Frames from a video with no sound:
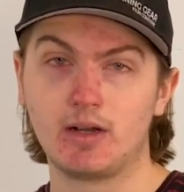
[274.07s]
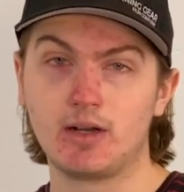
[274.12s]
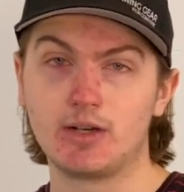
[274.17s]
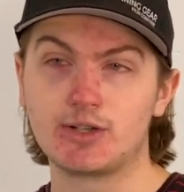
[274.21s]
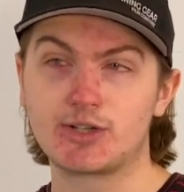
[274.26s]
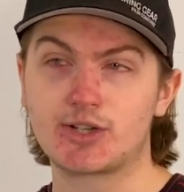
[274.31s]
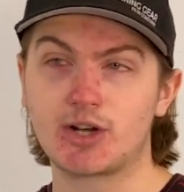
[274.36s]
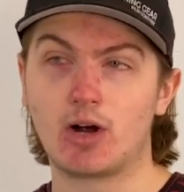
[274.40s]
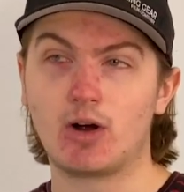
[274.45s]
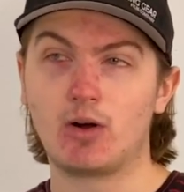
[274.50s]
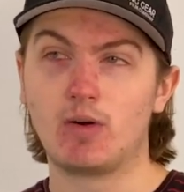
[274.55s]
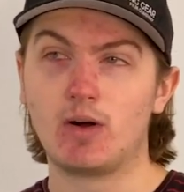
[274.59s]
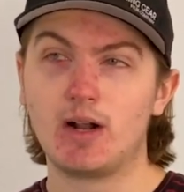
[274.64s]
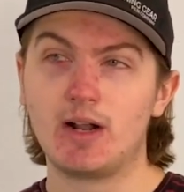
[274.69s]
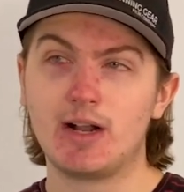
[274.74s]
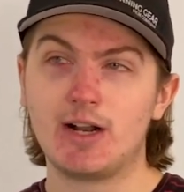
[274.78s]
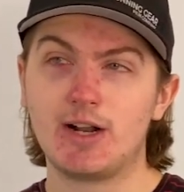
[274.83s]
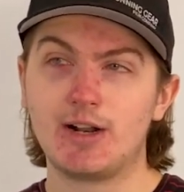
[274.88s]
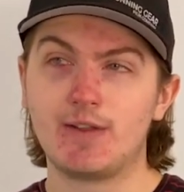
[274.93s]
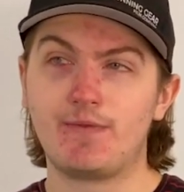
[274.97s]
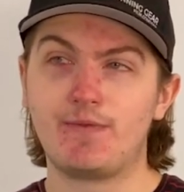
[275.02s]
So
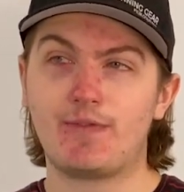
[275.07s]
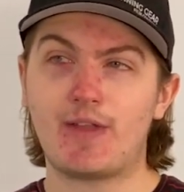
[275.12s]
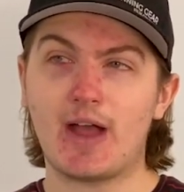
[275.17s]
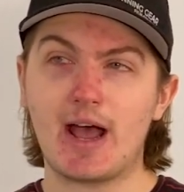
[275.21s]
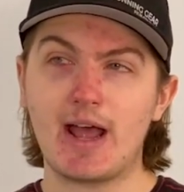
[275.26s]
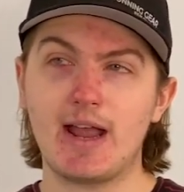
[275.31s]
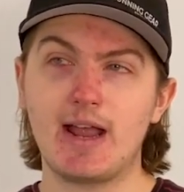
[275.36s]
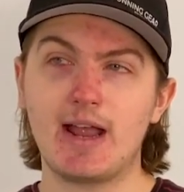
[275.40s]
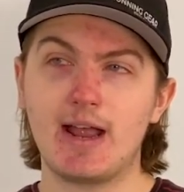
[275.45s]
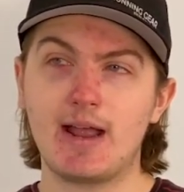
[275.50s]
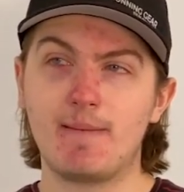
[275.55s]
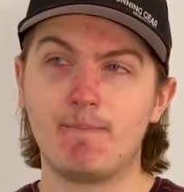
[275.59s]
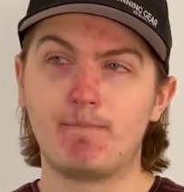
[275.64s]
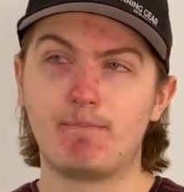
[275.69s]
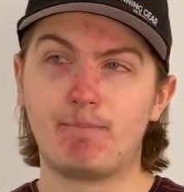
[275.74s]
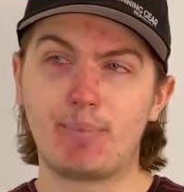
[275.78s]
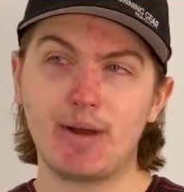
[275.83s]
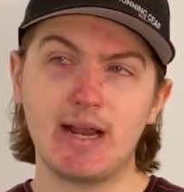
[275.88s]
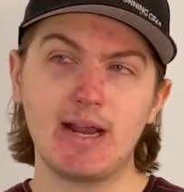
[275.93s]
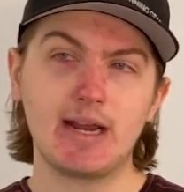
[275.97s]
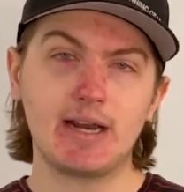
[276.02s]
that
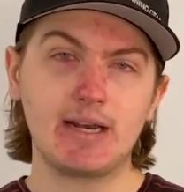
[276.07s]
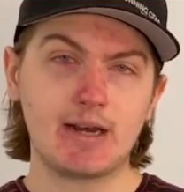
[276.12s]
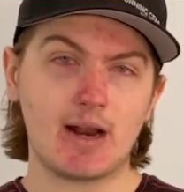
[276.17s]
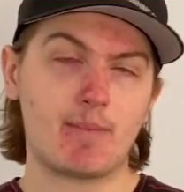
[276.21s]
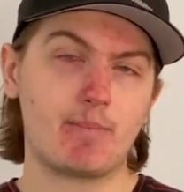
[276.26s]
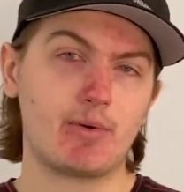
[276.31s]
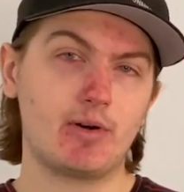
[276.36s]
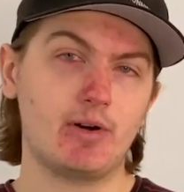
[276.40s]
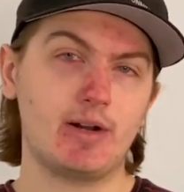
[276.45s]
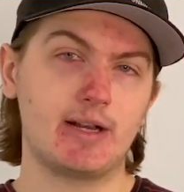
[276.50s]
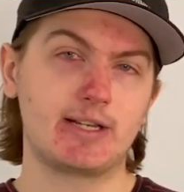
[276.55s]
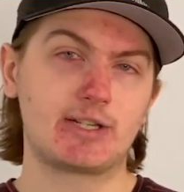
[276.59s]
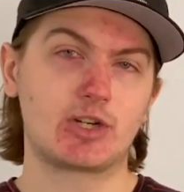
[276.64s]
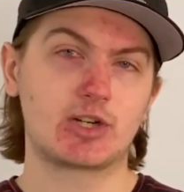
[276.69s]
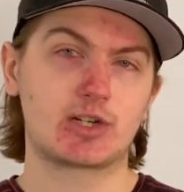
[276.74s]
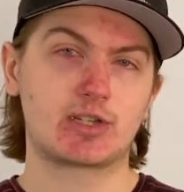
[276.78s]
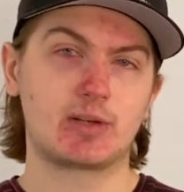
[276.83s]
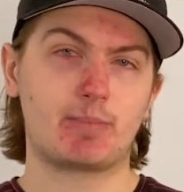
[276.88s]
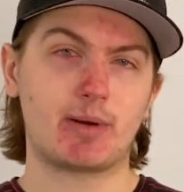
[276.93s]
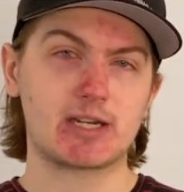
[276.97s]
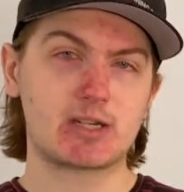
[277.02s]
big number is
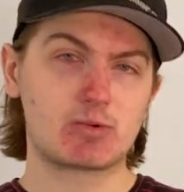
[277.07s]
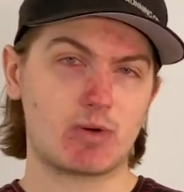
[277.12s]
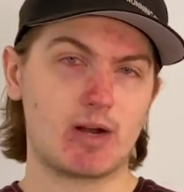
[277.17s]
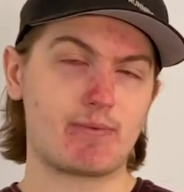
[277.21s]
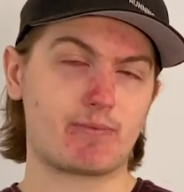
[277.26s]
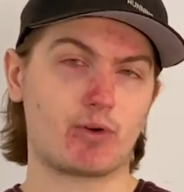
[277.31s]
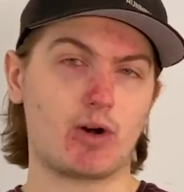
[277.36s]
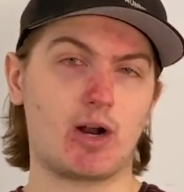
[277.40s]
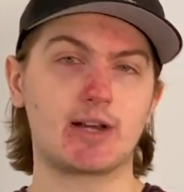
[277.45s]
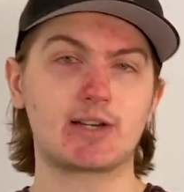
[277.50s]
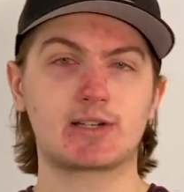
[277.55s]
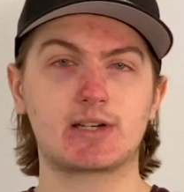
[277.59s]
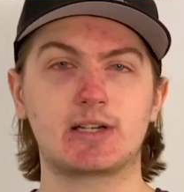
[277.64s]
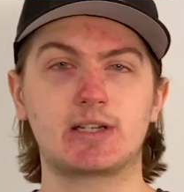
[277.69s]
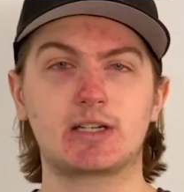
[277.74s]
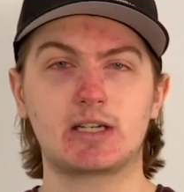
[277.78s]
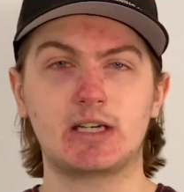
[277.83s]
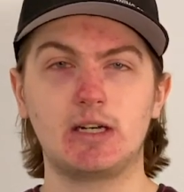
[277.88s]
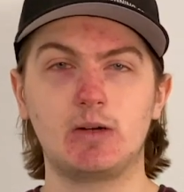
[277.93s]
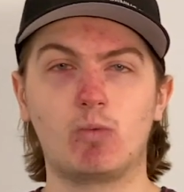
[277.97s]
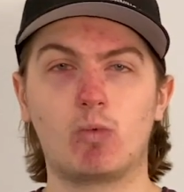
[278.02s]
just the best way for us to
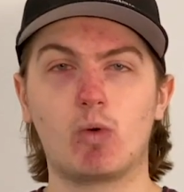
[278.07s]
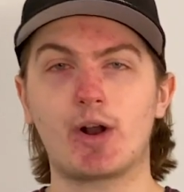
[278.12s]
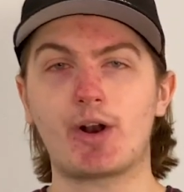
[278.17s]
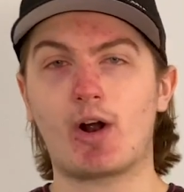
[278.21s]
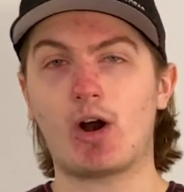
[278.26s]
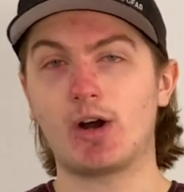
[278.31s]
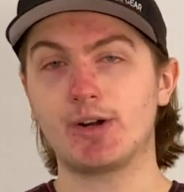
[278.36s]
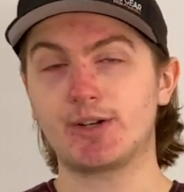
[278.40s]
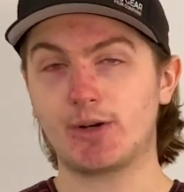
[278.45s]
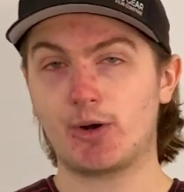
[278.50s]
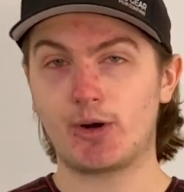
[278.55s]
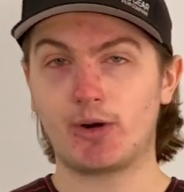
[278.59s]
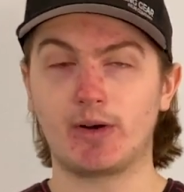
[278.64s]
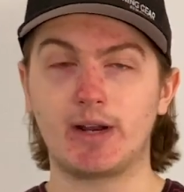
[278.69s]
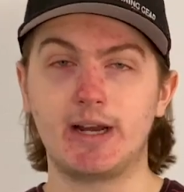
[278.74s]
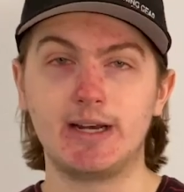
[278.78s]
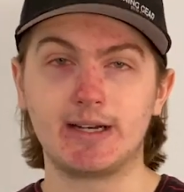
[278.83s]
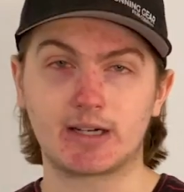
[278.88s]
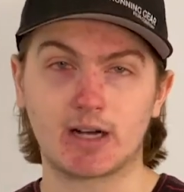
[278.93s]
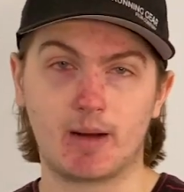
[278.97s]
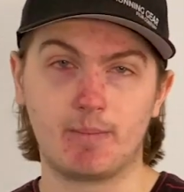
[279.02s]
see what our total
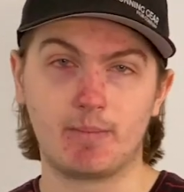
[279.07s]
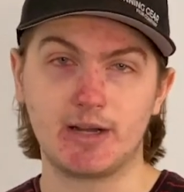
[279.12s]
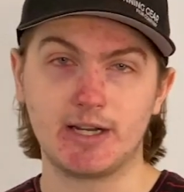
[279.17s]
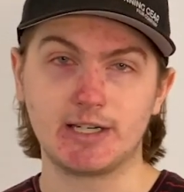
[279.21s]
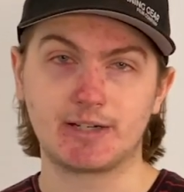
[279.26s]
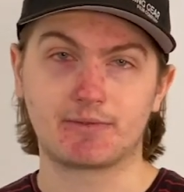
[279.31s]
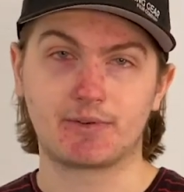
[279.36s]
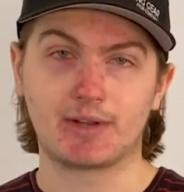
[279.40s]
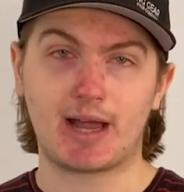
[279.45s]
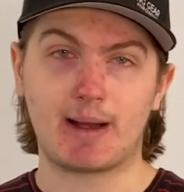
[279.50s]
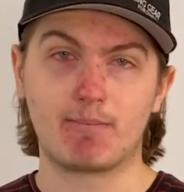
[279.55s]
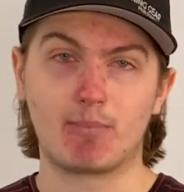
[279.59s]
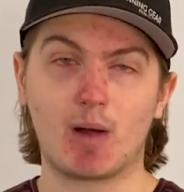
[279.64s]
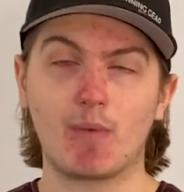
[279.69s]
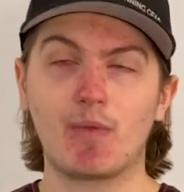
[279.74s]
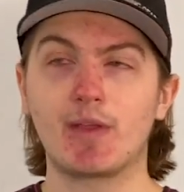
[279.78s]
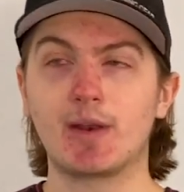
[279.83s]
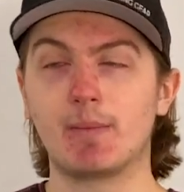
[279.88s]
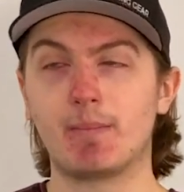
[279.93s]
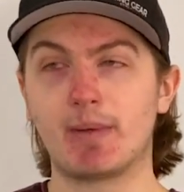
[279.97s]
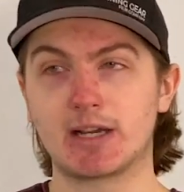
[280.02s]
income is for that
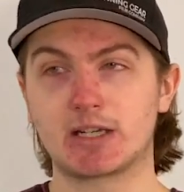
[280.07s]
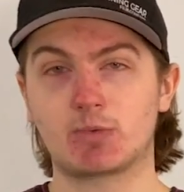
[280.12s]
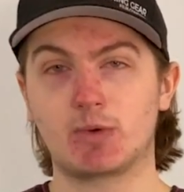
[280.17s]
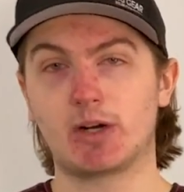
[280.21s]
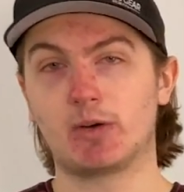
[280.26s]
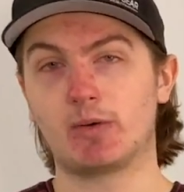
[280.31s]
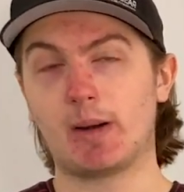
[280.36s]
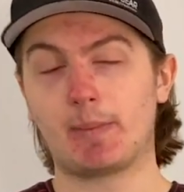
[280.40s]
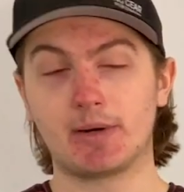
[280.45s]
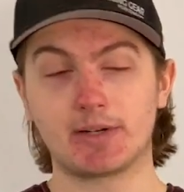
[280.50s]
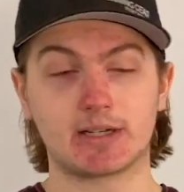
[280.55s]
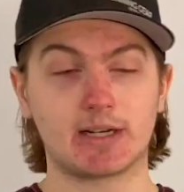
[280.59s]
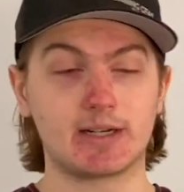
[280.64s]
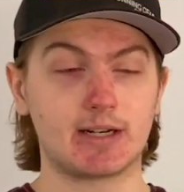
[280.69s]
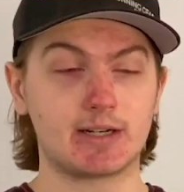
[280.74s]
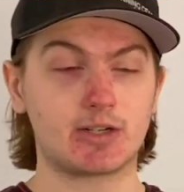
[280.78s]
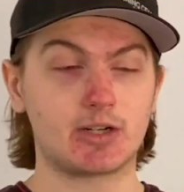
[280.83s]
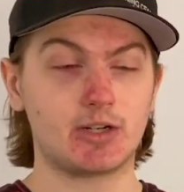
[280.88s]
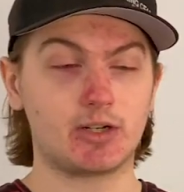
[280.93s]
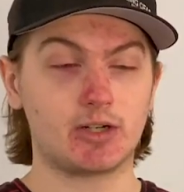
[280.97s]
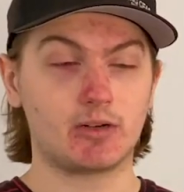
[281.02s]
month and the best way to represent it
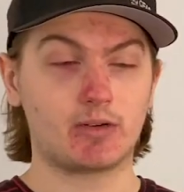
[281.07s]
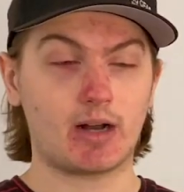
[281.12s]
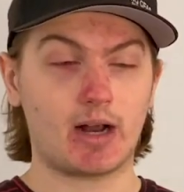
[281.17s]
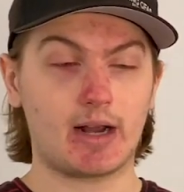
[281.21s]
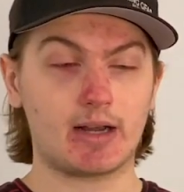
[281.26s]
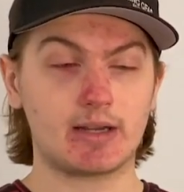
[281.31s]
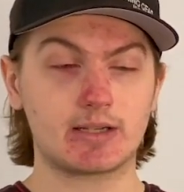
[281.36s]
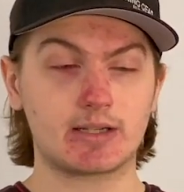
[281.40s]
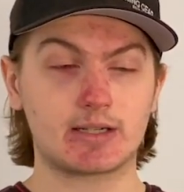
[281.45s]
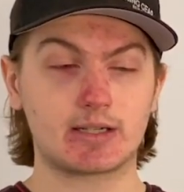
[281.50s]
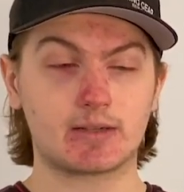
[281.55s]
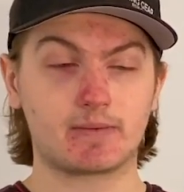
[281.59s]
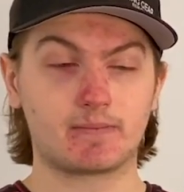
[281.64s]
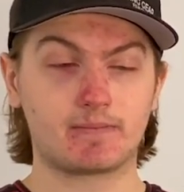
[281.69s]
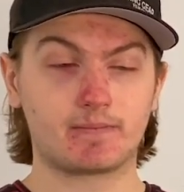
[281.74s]
to you guys.